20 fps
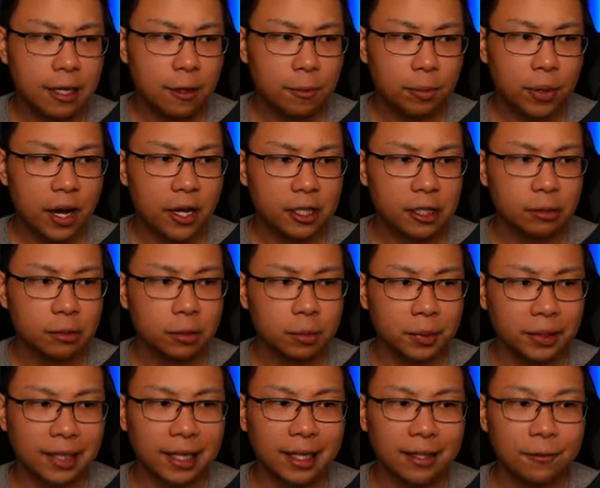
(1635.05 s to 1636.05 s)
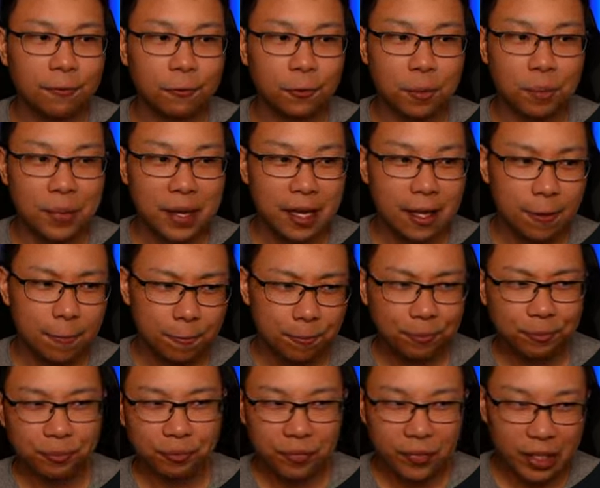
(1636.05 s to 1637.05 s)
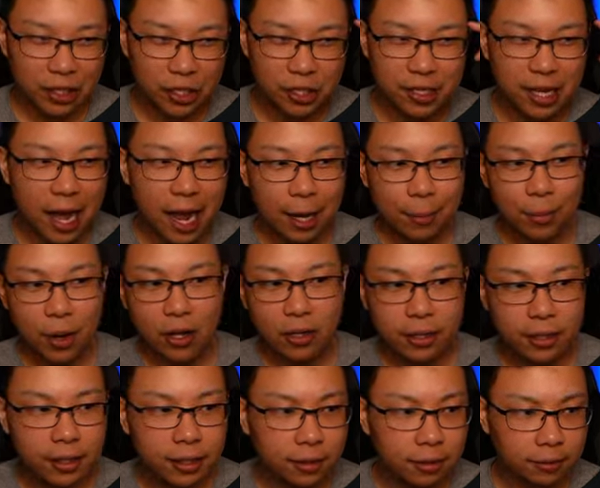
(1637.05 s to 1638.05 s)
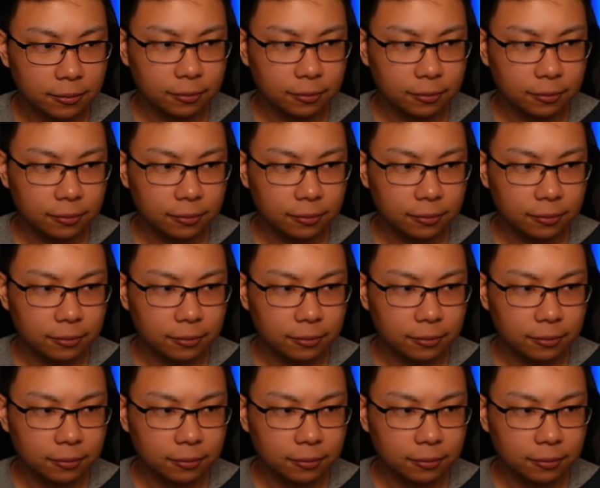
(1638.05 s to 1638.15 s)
Possible, but that, for me, just eyeballing it,